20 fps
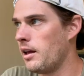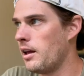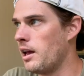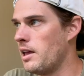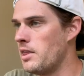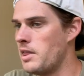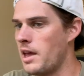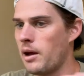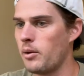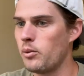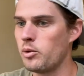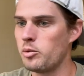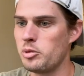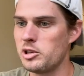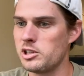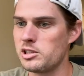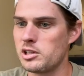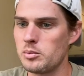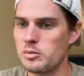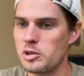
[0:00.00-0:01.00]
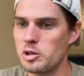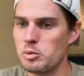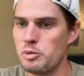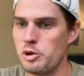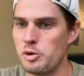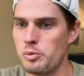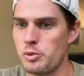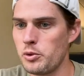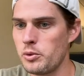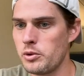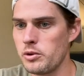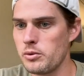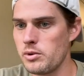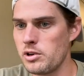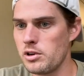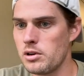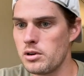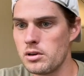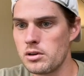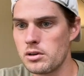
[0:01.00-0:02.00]
And that would be something people would
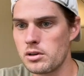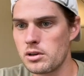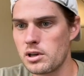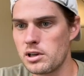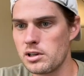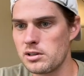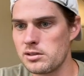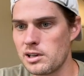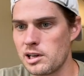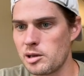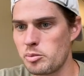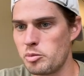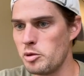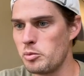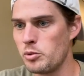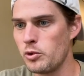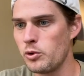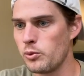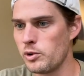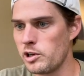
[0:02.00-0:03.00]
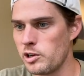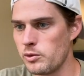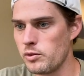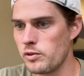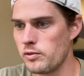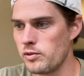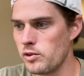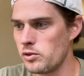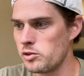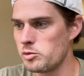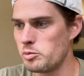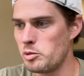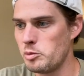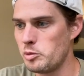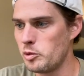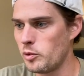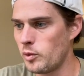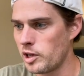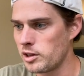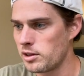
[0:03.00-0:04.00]
read, because like people read reviews,
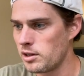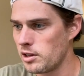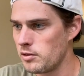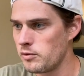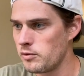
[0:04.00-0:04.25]
people want the